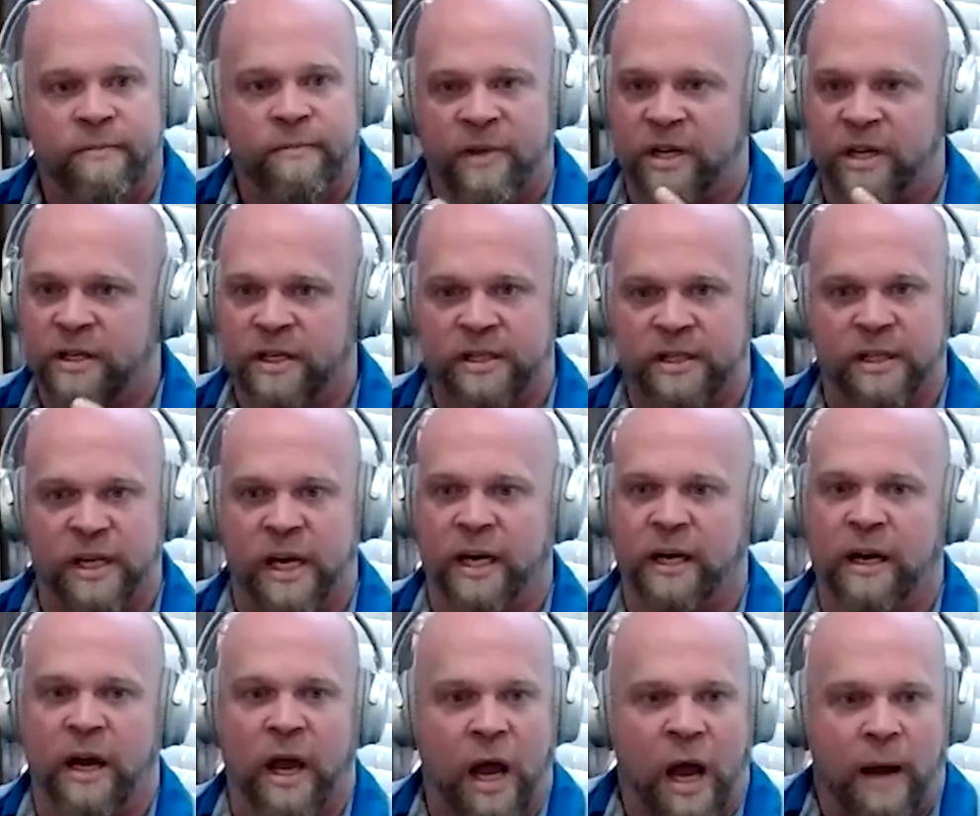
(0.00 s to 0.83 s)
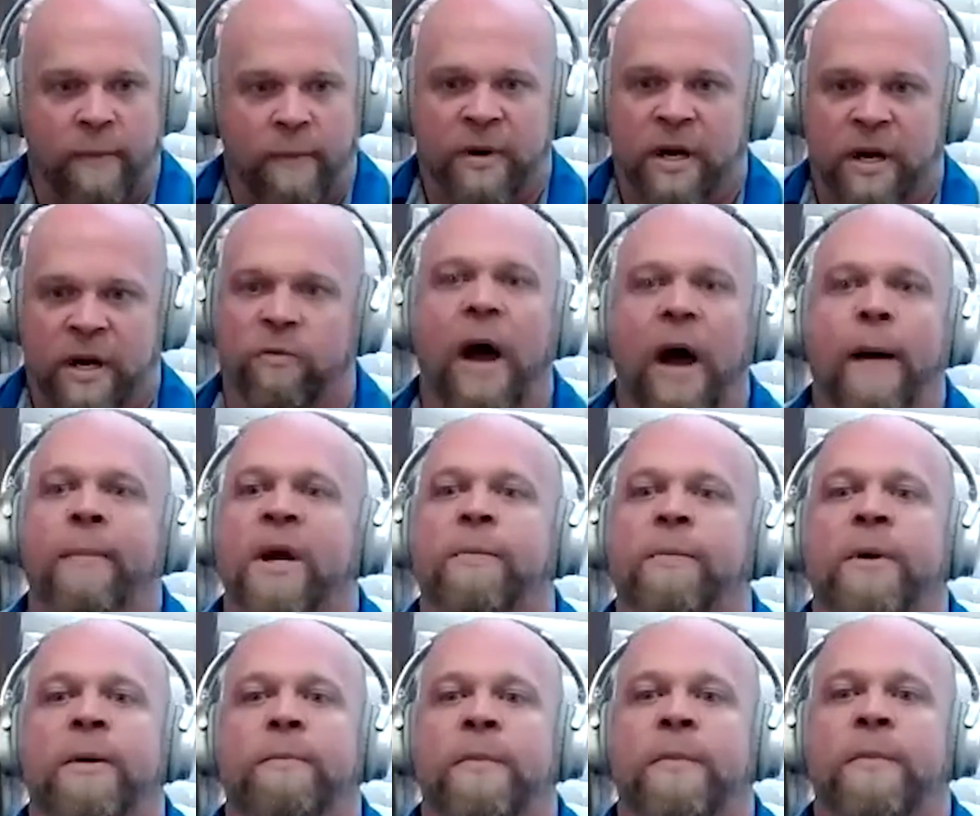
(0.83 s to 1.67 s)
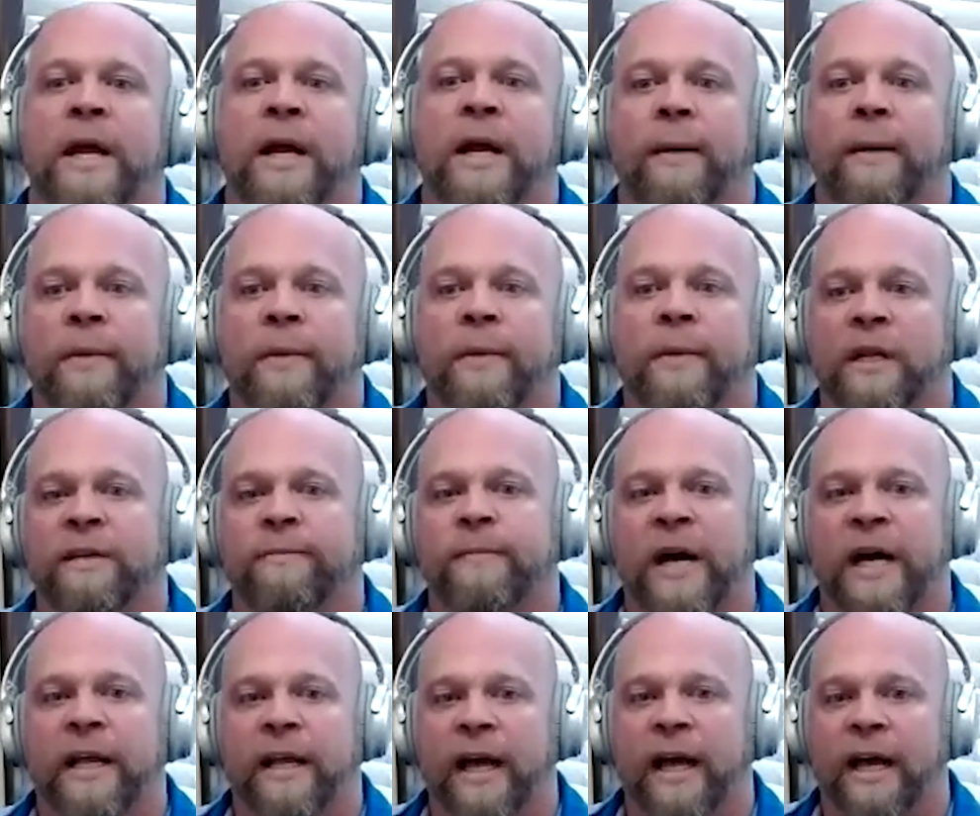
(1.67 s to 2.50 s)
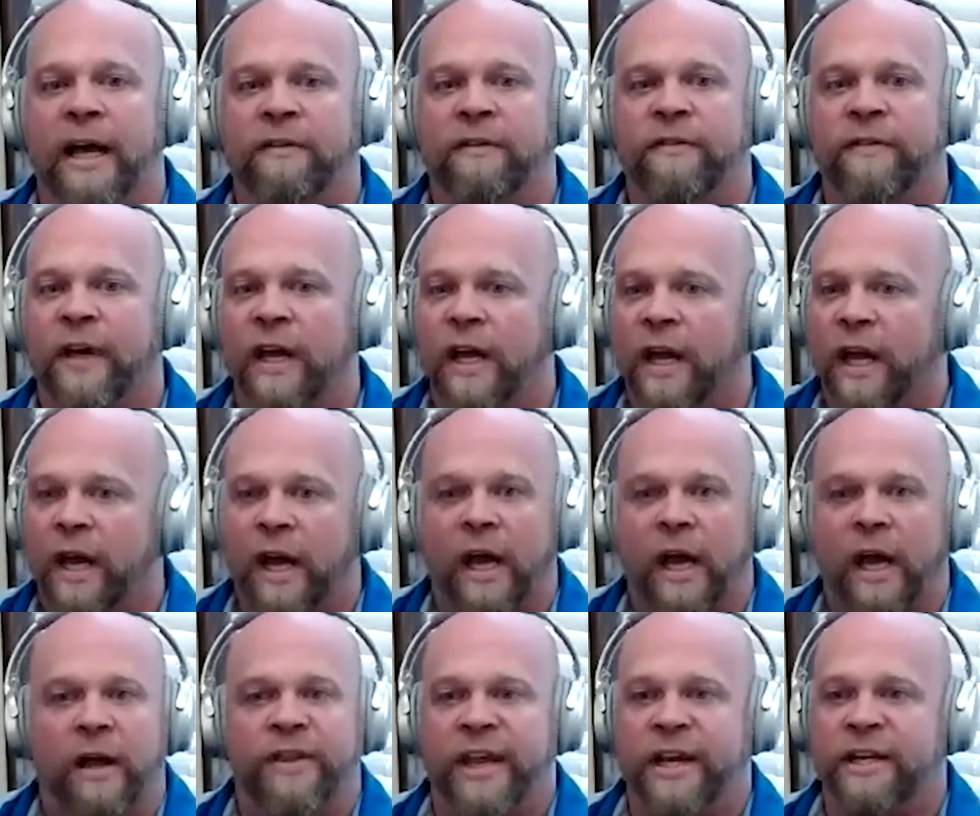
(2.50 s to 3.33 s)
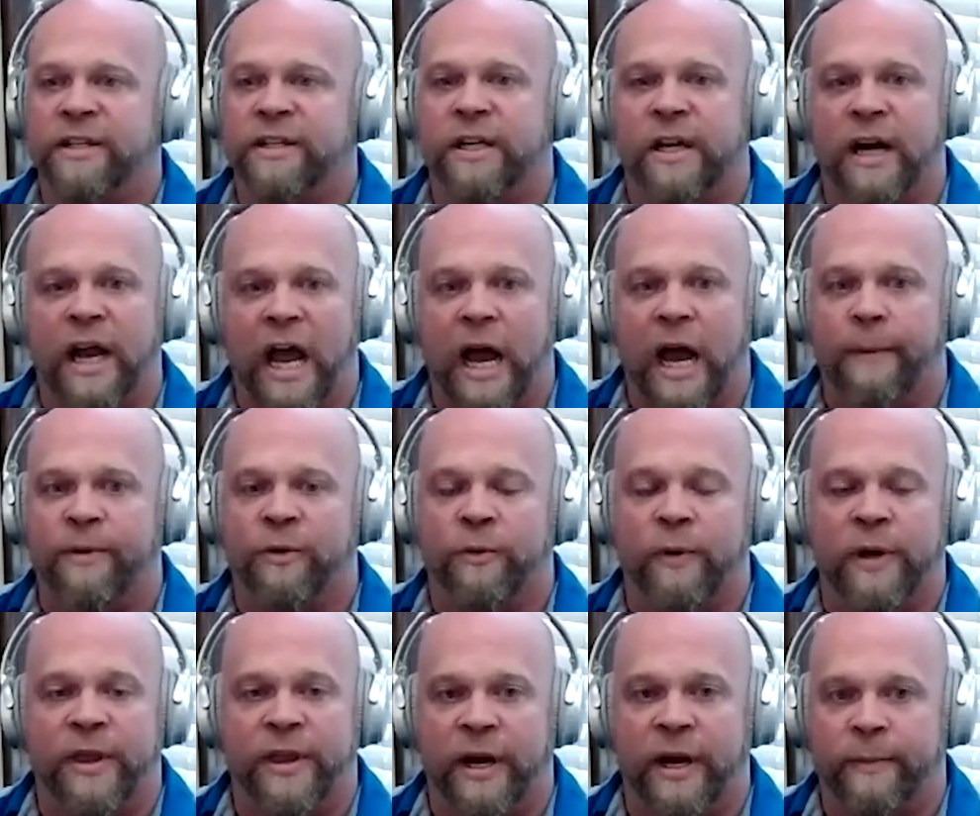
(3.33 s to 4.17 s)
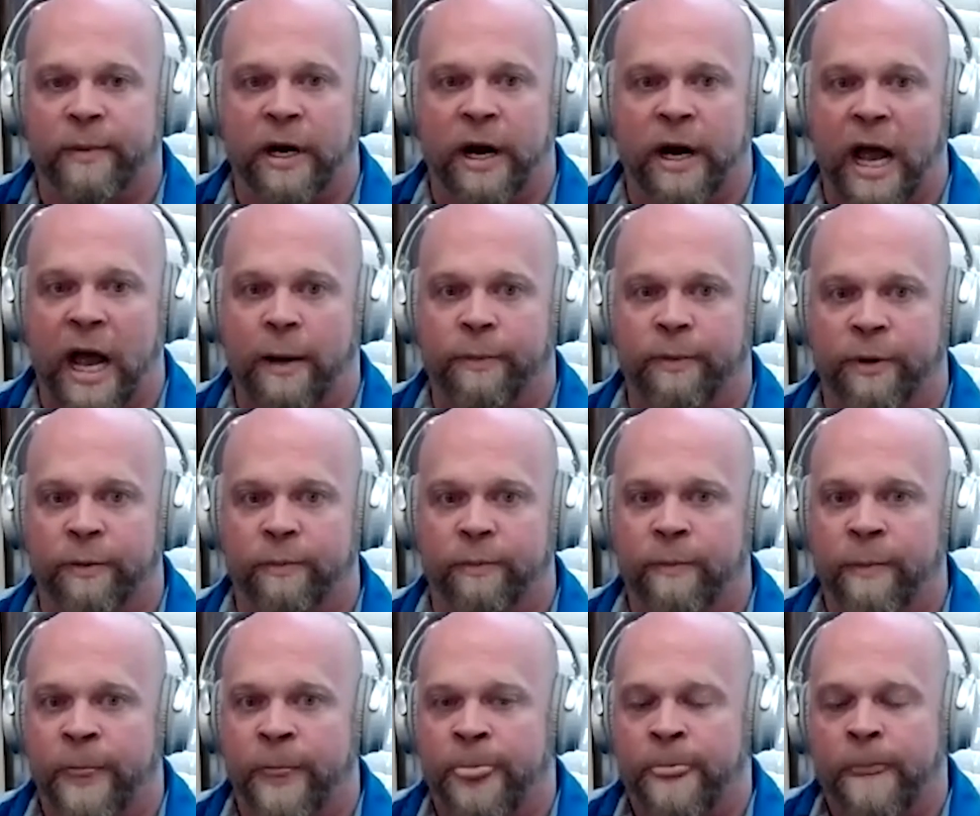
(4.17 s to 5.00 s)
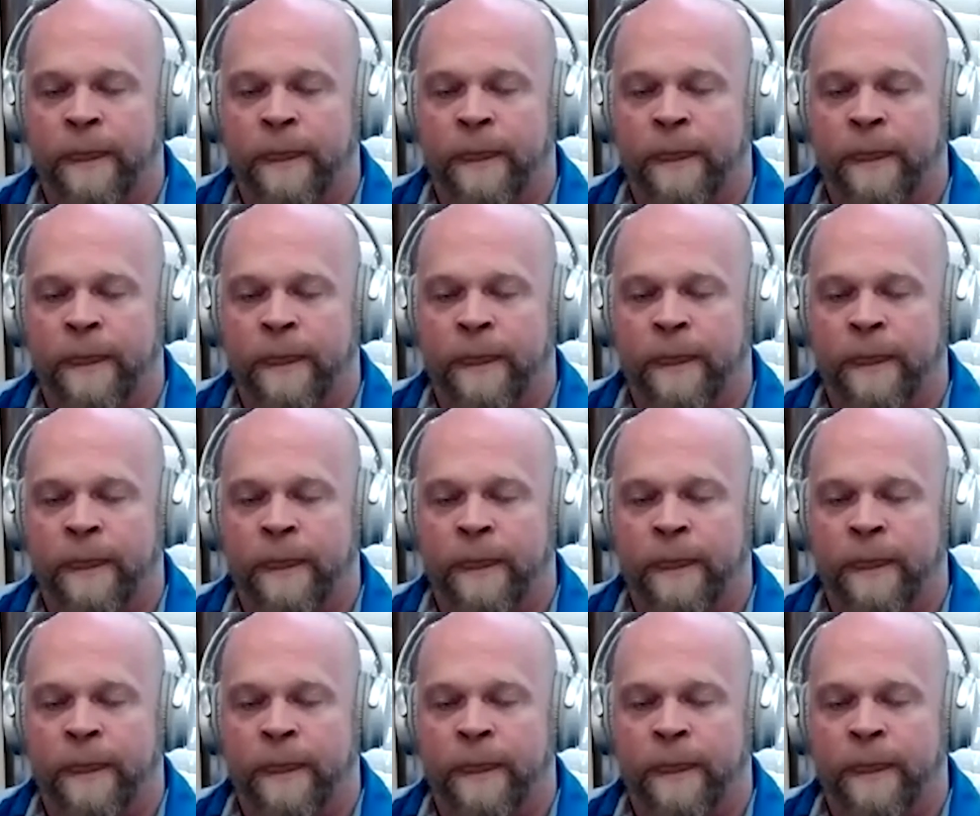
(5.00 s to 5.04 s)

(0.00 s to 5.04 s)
They're just like, I'm gonna, I'm gonna be me. I'm gonna live my life. Things are gonna happen the way that I'm gonna happen.